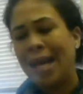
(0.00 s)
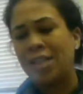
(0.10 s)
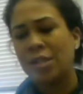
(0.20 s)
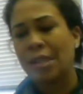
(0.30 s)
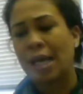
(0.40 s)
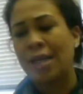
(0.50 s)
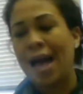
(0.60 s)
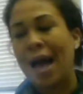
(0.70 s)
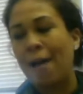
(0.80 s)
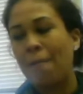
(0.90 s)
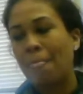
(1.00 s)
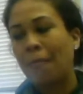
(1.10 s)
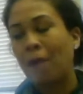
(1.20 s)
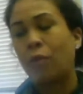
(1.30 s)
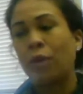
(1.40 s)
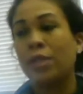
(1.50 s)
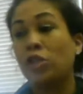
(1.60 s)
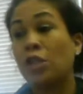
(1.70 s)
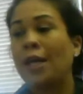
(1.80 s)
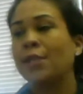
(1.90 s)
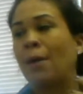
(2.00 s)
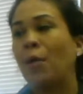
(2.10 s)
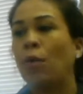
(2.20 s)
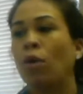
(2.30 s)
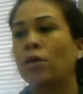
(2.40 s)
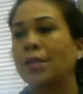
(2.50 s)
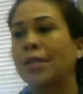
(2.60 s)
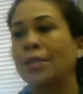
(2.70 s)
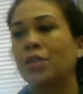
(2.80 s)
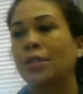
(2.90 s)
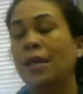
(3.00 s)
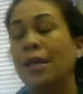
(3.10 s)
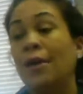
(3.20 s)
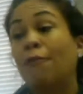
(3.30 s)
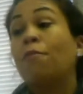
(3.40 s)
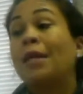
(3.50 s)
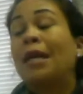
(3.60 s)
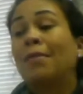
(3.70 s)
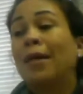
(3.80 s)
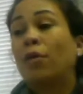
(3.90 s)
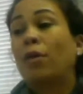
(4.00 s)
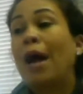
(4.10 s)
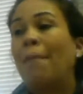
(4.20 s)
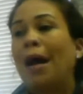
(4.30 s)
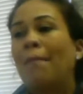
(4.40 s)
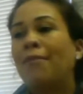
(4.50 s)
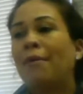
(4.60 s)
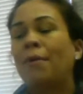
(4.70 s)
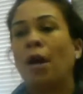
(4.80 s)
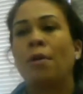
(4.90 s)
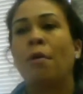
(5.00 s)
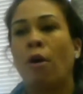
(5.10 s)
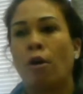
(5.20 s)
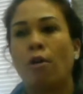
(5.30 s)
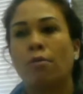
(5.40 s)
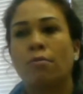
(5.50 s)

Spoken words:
it just that. It really shakes my world because it just, for me, I'm like, crap, how about if I'm gone tomorrow?